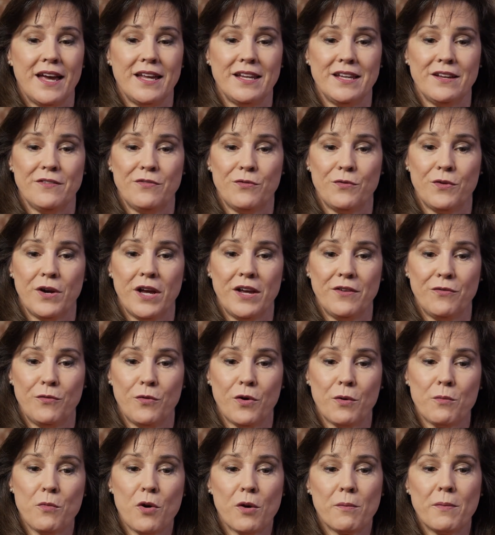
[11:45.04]
and if
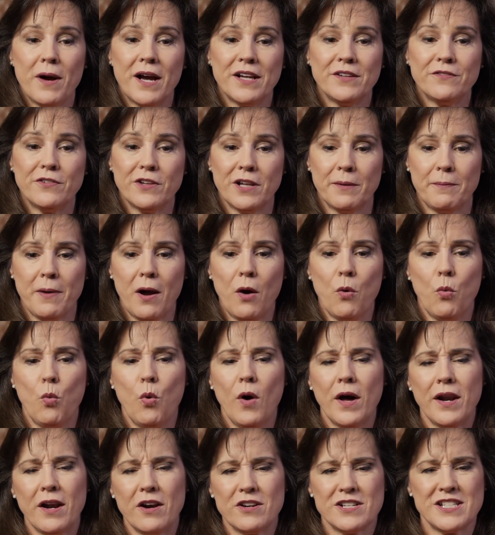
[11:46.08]
we're more mindful about
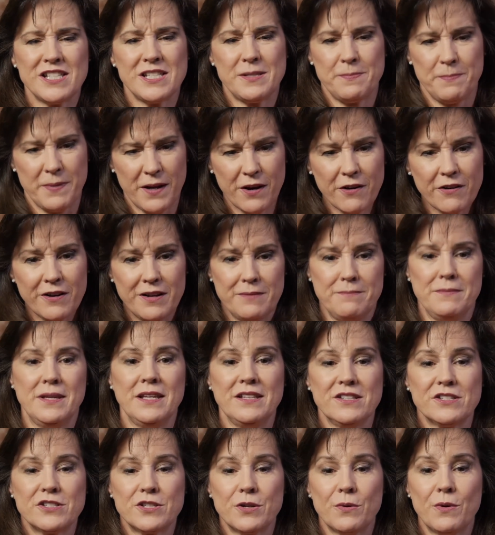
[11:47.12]
what our spirit
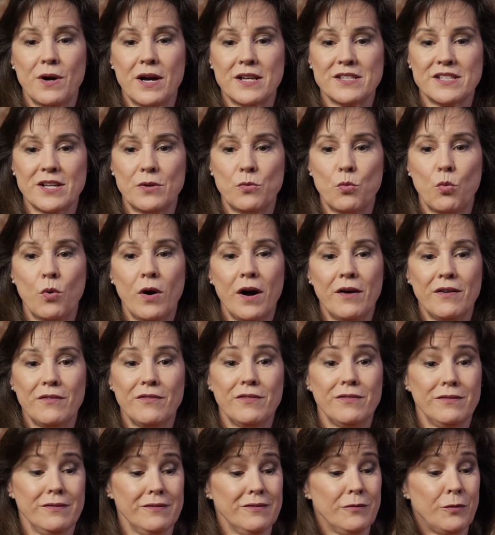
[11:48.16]
means to us and
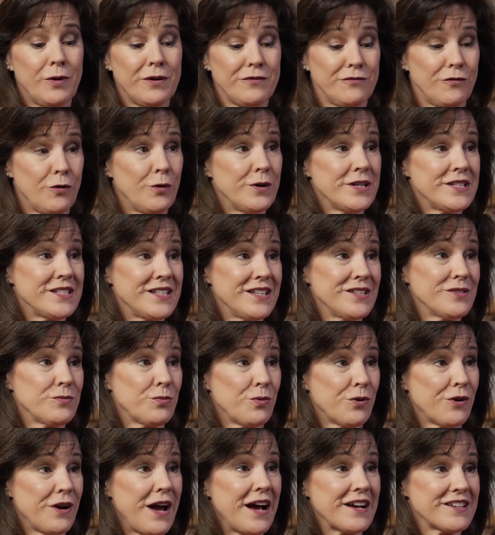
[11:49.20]
what voices
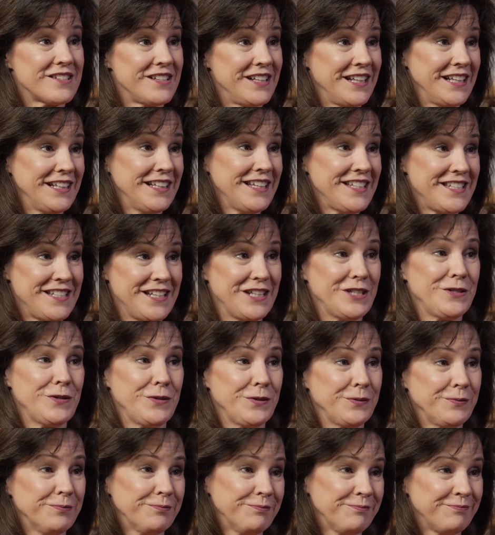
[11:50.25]
we're actually listening
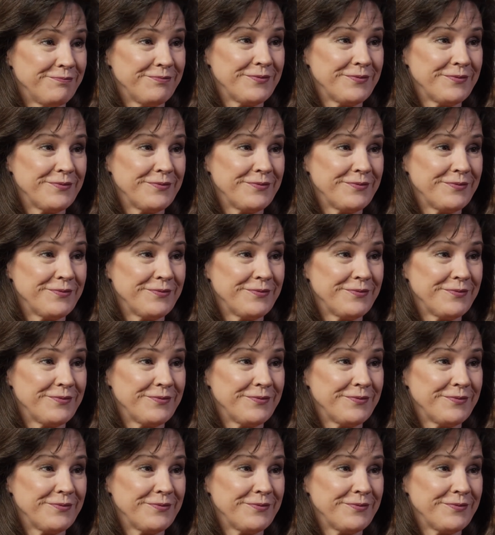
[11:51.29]
to,